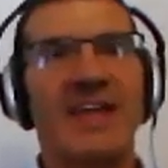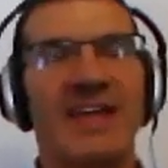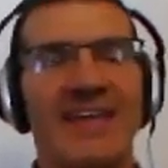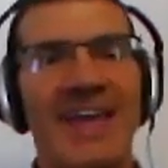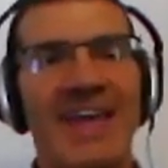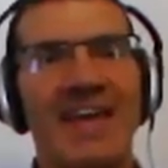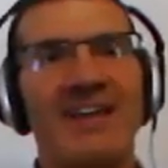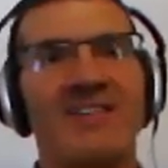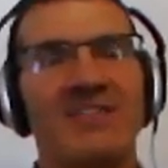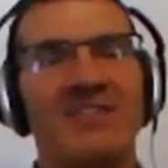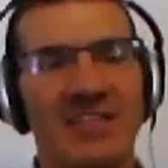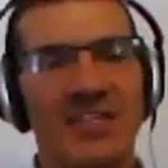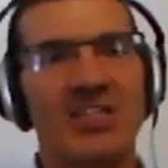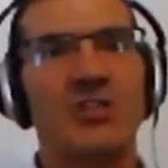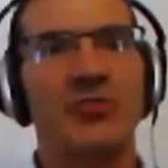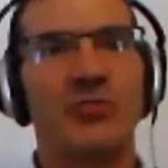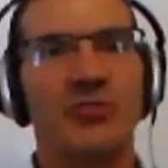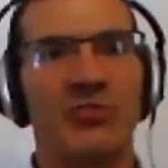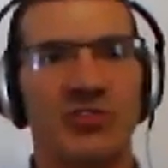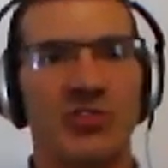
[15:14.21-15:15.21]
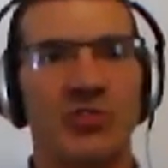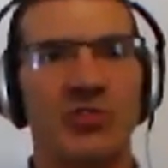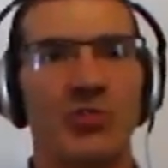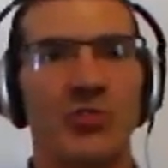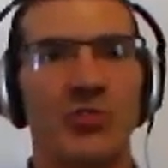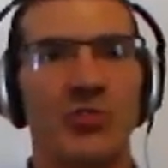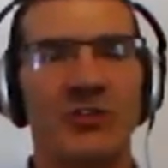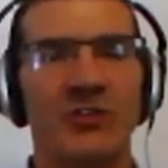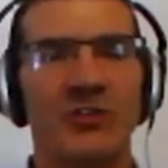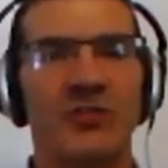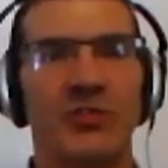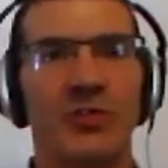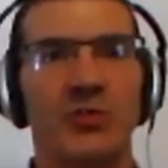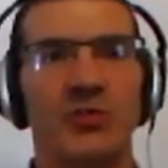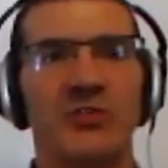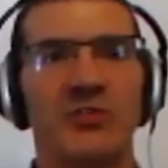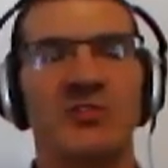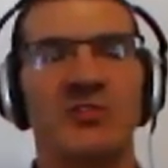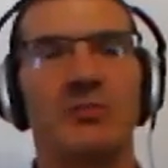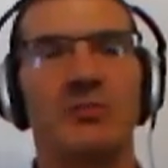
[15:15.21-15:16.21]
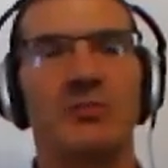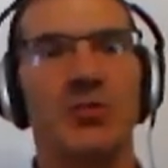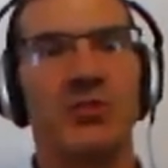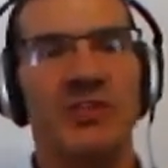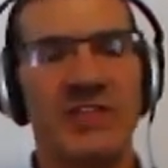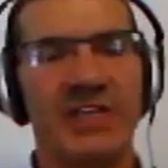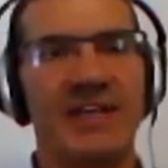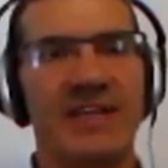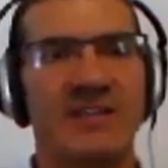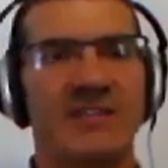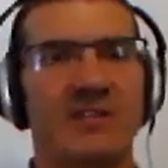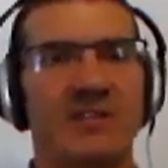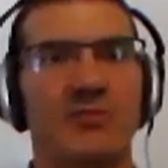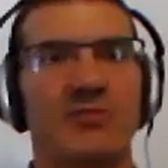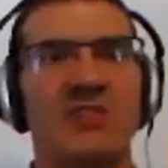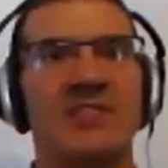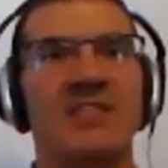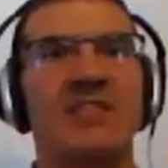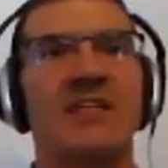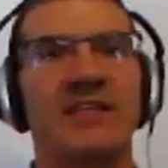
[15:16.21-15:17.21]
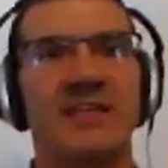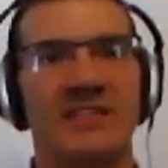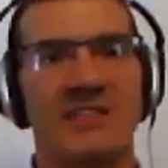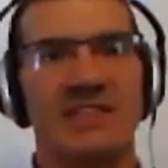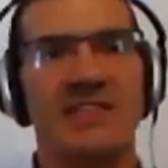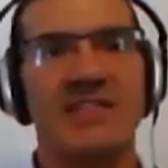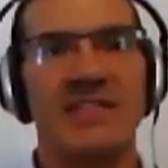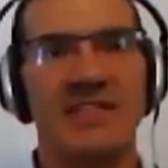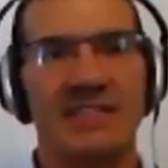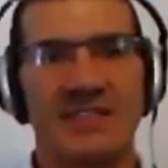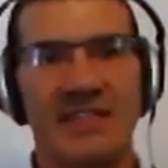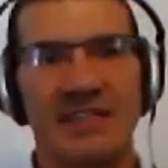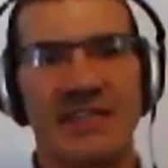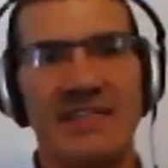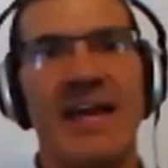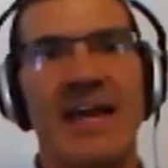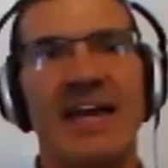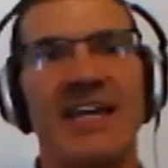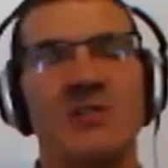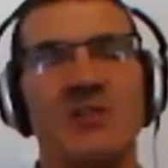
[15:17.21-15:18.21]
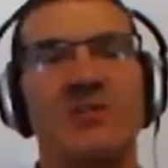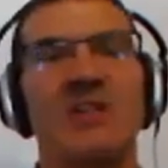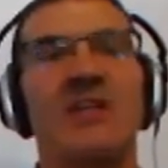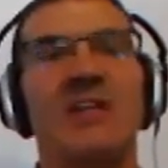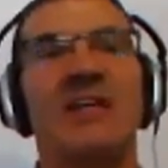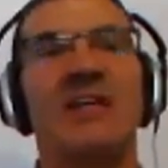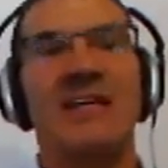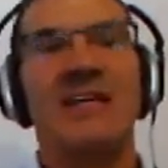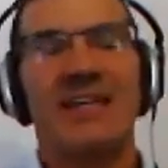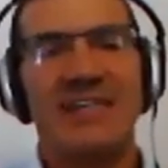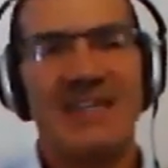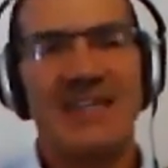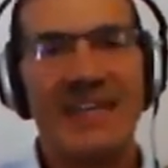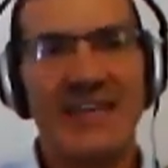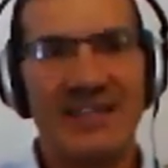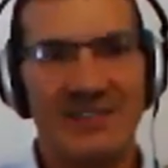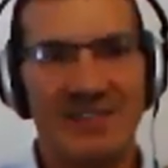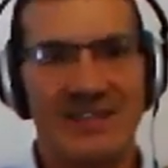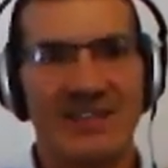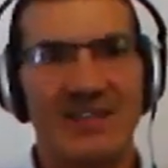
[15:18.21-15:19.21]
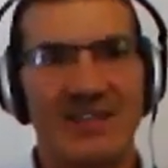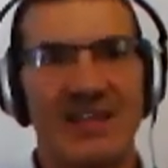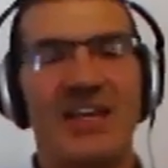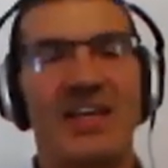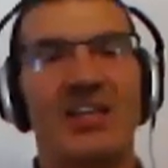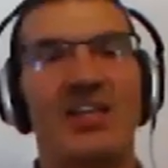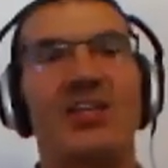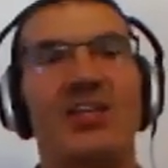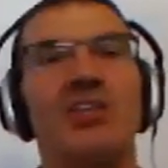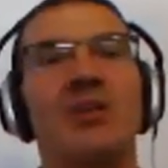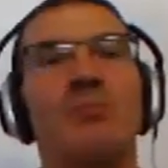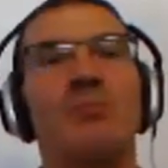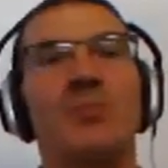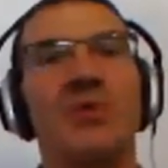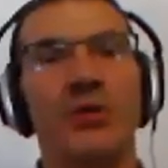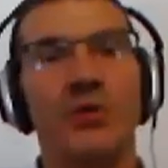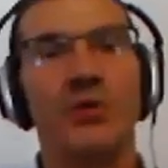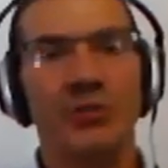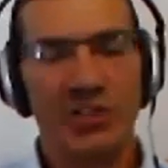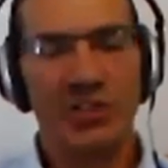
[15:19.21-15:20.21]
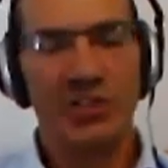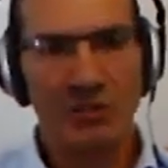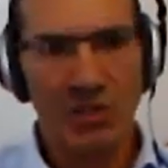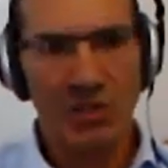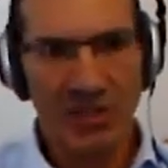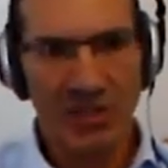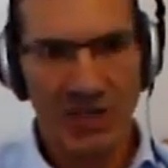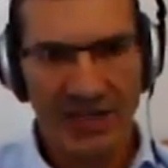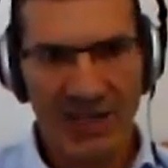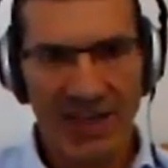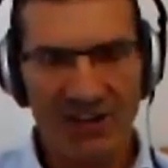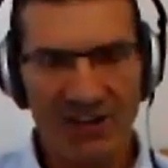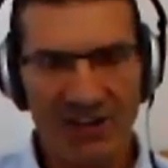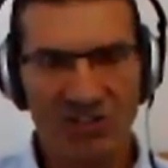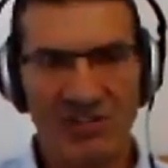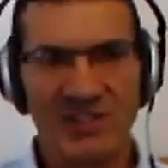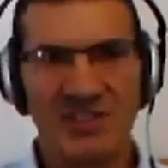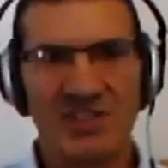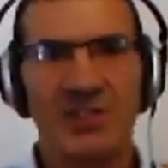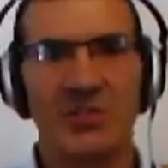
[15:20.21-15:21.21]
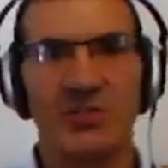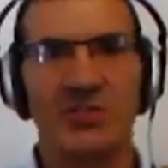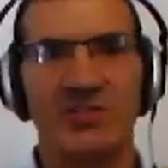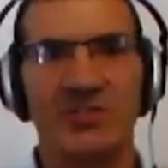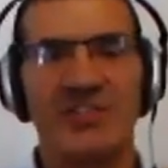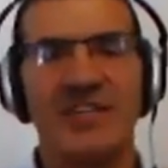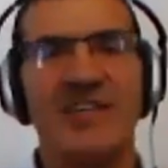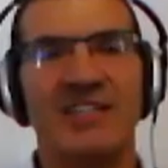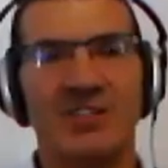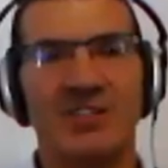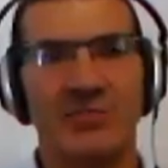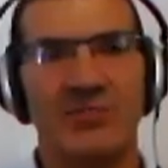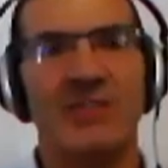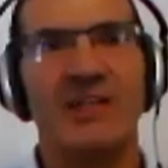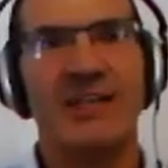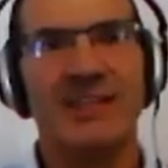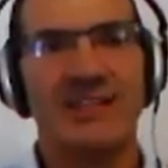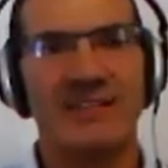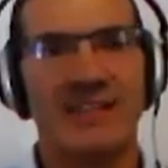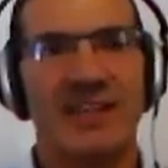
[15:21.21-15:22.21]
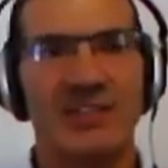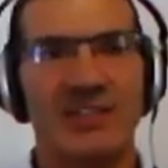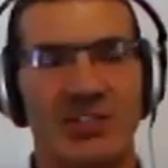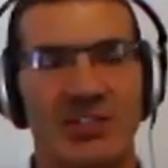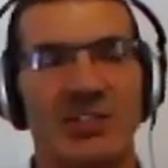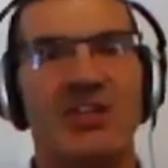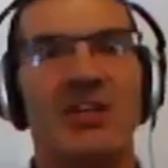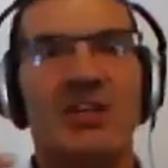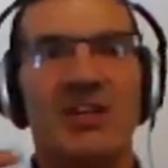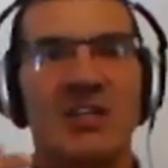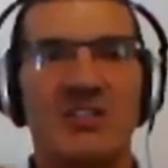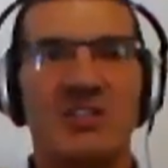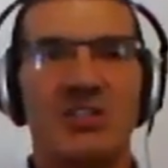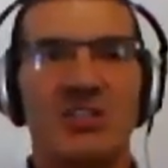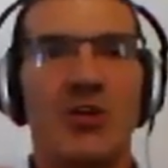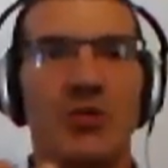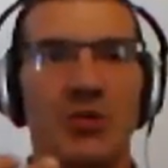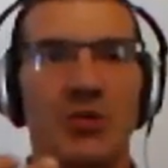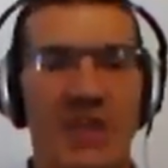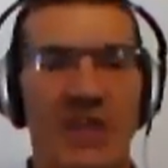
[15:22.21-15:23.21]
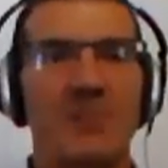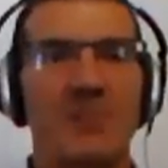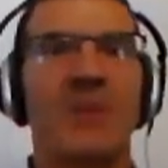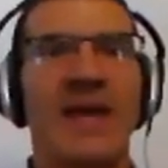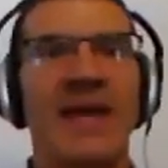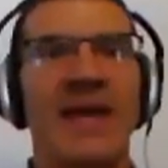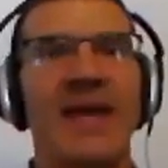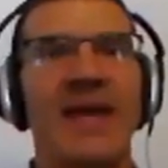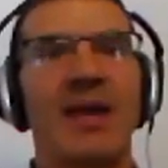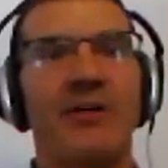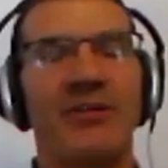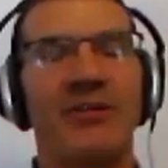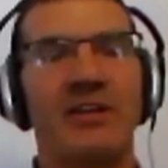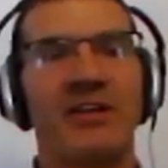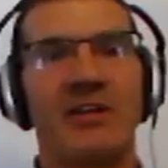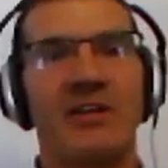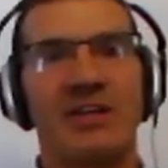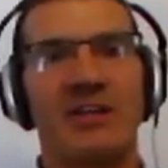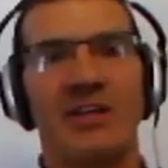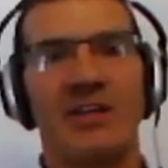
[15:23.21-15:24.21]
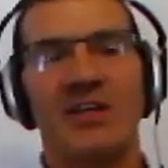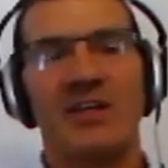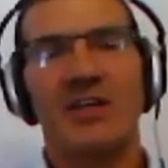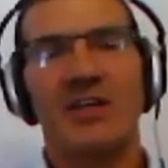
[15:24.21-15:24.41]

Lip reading: Can a teacher or school influence mood? Yes. Resilience? Yes. Engagement? Yes. Can you build communication skills? Yes. Relaxation. So empowering